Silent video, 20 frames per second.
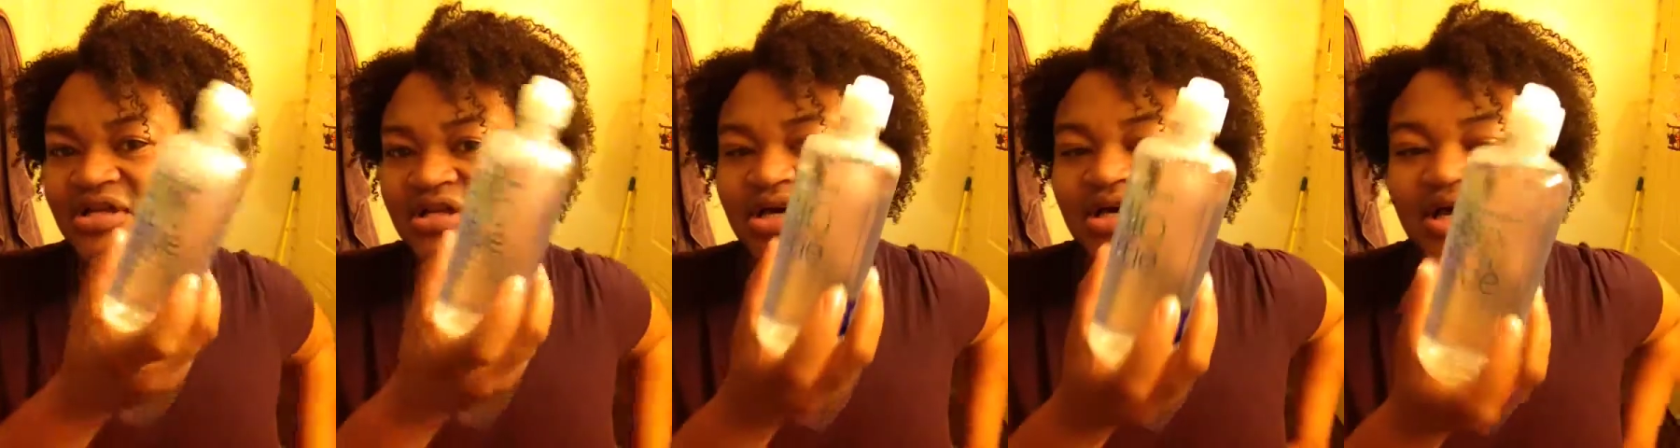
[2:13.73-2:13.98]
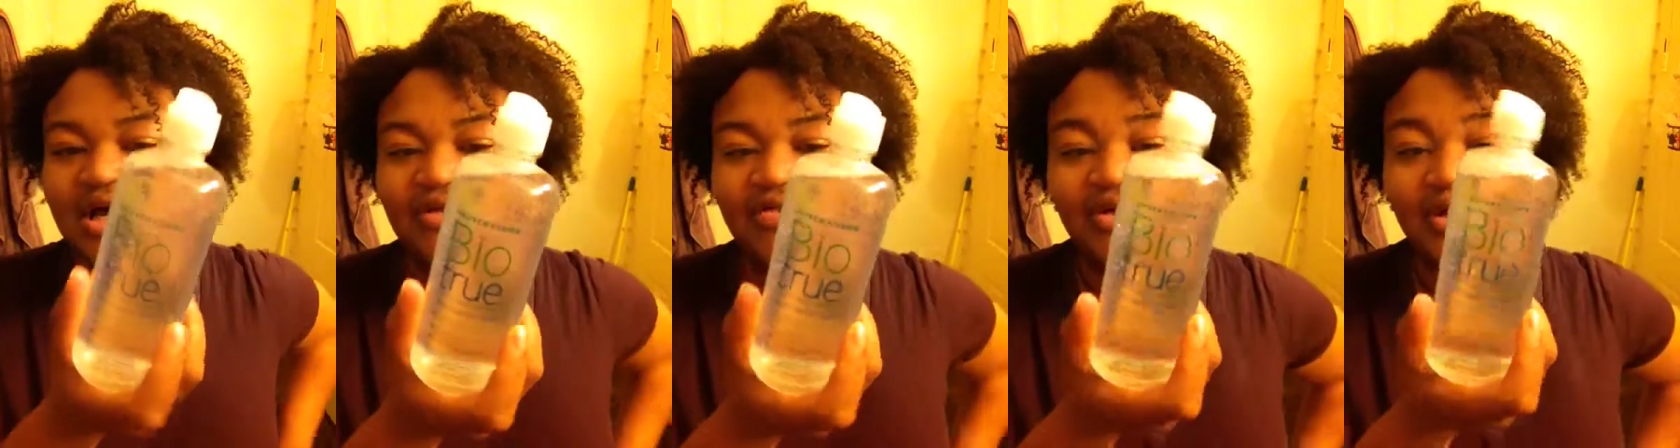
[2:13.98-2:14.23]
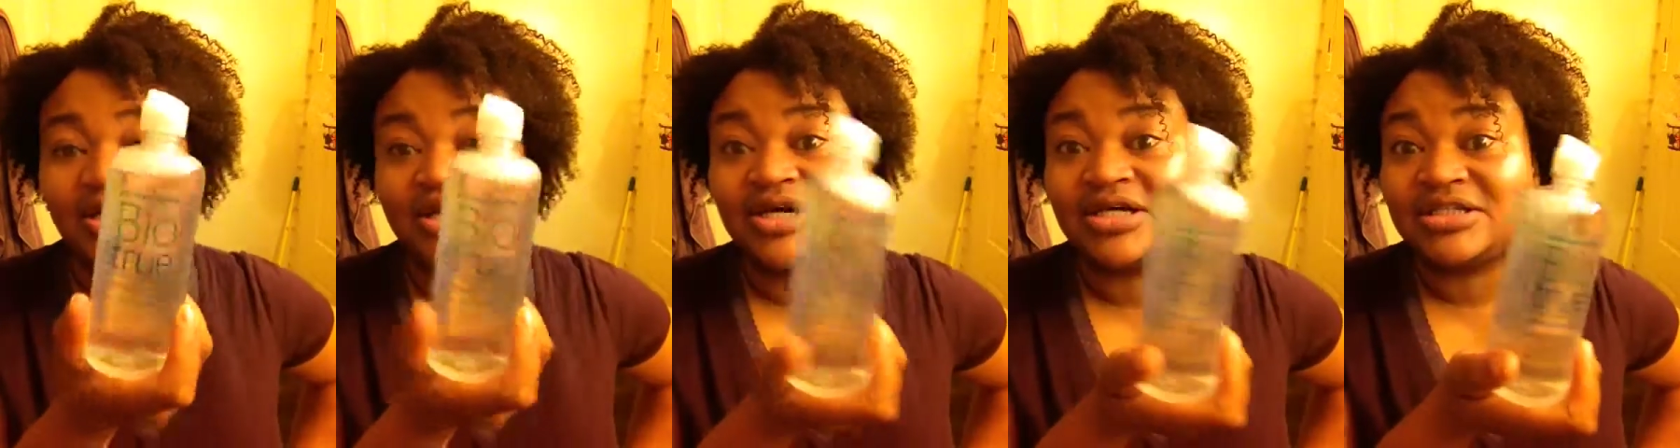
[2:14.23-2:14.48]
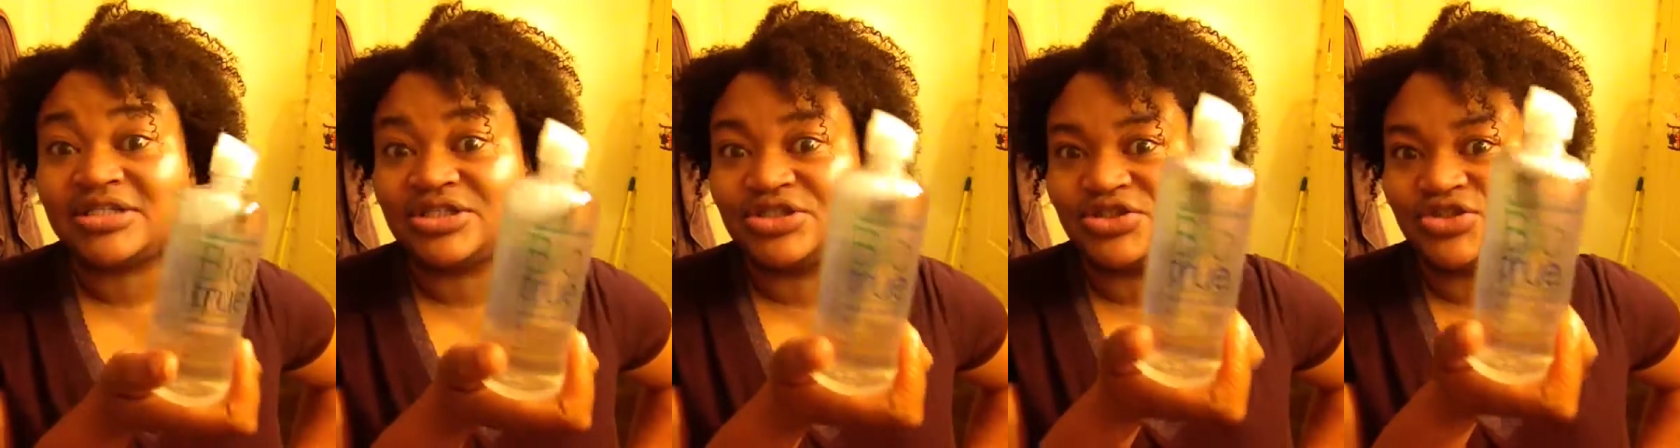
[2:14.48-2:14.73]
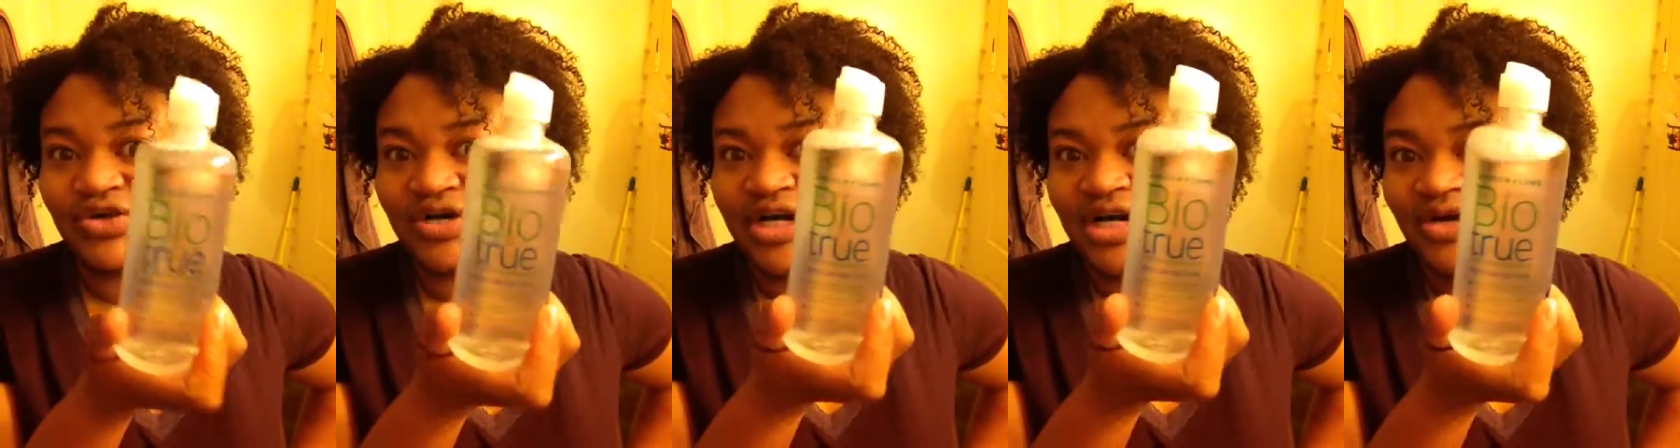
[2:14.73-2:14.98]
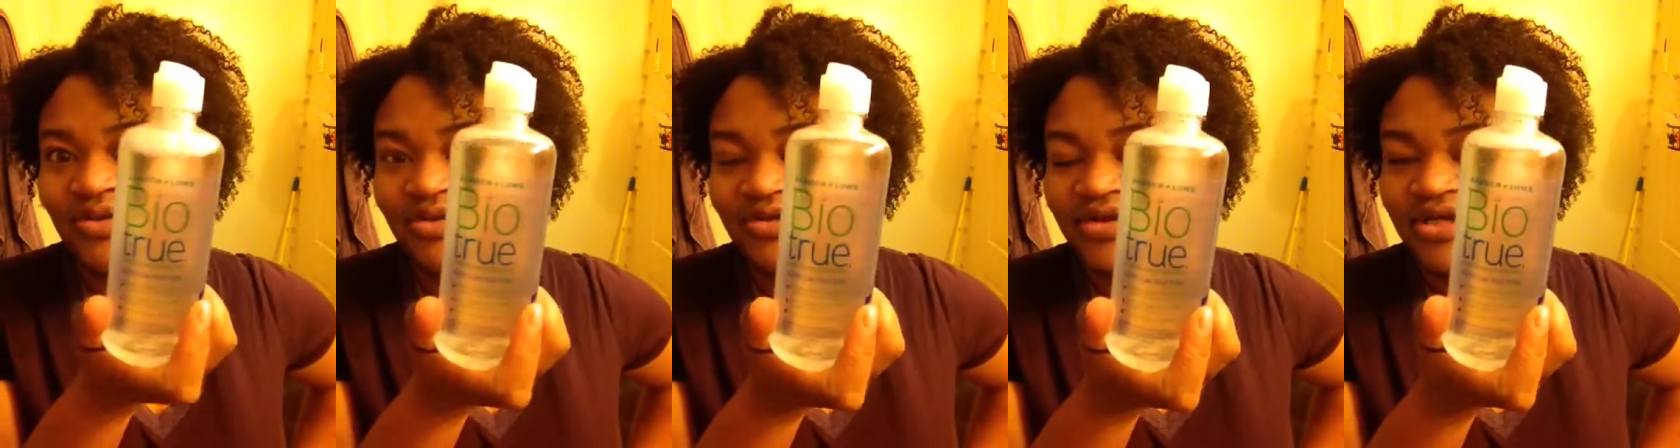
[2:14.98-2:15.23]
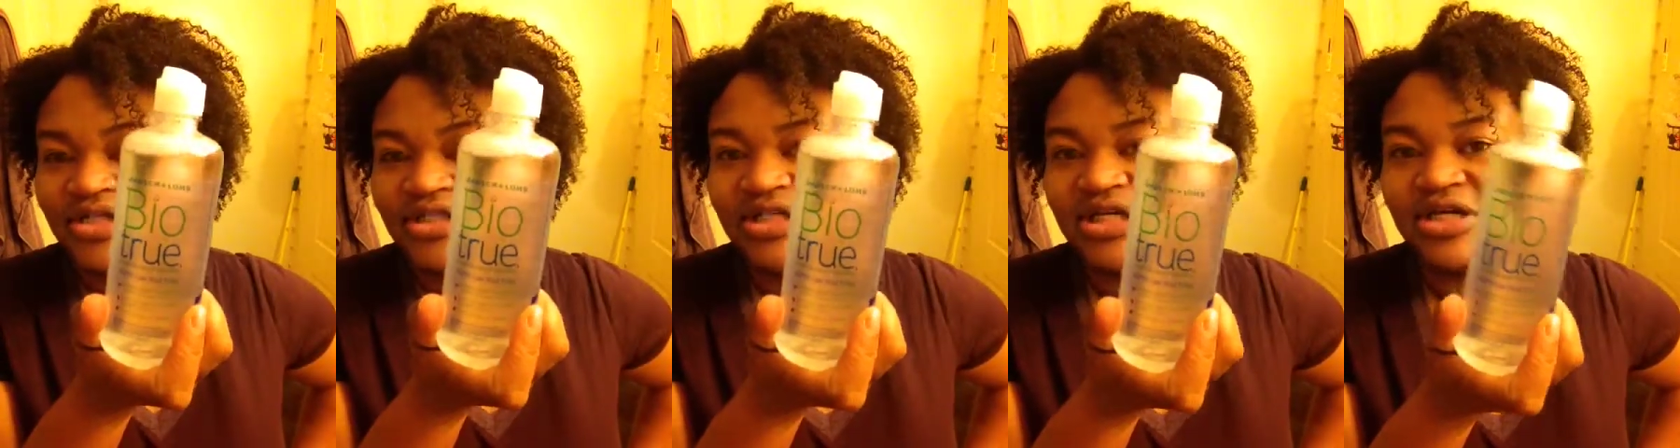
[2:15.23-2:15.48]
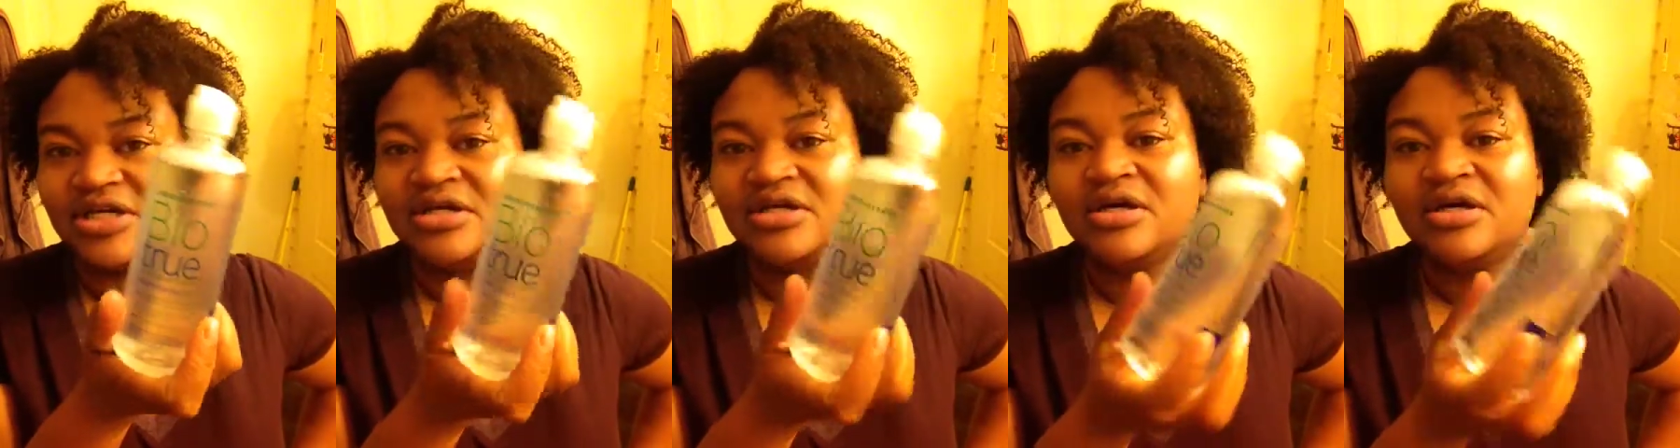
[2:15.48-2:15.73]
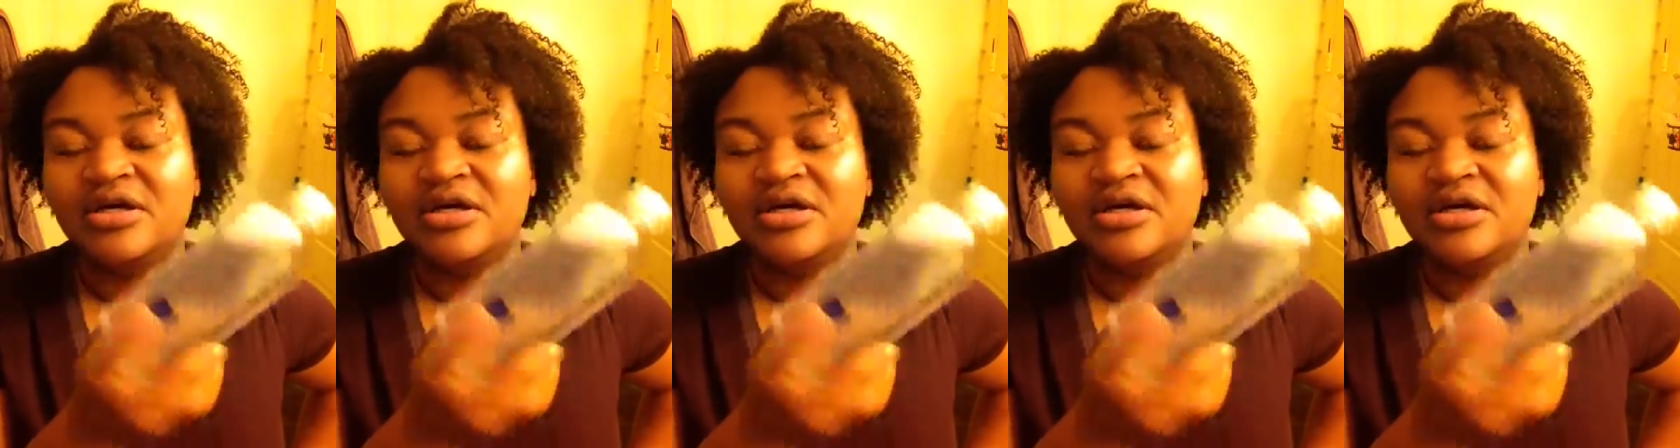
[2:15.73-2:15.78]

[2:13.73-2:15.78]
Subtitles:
had the guts to try it with this yet,